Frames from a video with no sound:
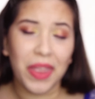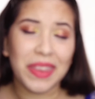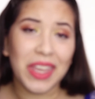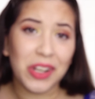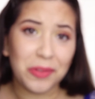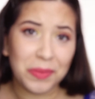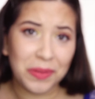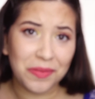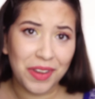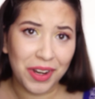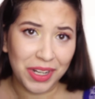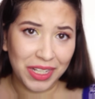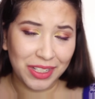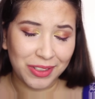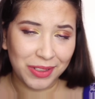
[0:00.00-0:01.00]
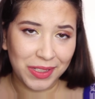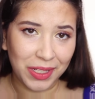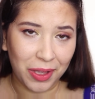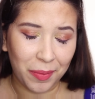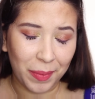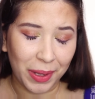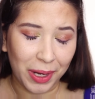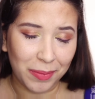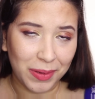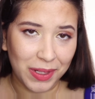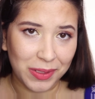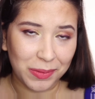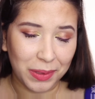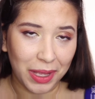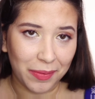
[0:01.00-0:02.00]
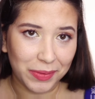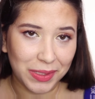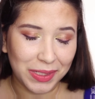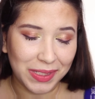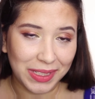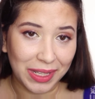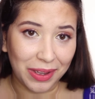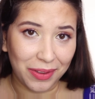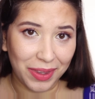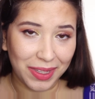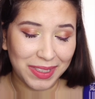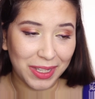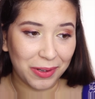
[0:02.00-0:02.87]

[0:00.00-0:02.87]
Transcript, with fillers: that'll be very interesting on my eyebrows. We'll have to see how that's